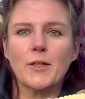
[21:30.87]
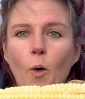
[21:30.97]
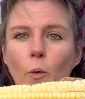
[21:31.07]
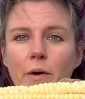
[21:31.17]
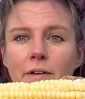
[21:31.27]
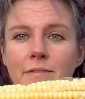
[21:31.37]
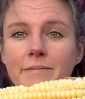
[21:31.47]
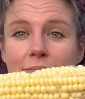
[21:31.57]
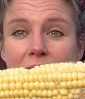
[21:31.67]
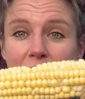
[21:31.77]
corn.
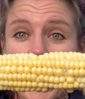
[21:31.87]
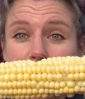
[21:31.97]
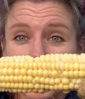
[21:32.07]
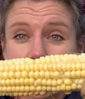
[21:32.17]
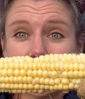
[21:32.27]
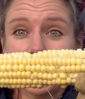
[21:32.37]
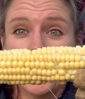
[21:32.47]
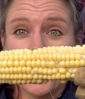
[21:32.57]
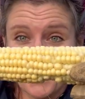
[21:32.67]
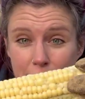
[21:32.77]
There's actually
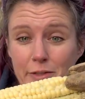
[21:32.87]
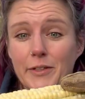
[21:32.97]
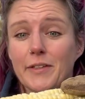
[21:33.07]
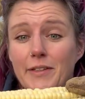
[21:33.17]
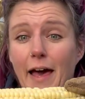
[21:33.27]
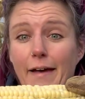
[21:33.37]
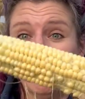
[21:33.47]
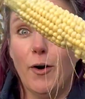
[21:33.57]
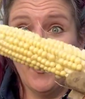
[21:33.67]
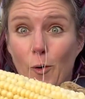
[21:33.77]
real live
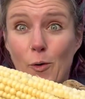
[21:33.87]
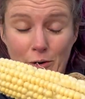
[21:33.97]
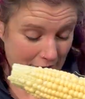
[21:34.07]
corn.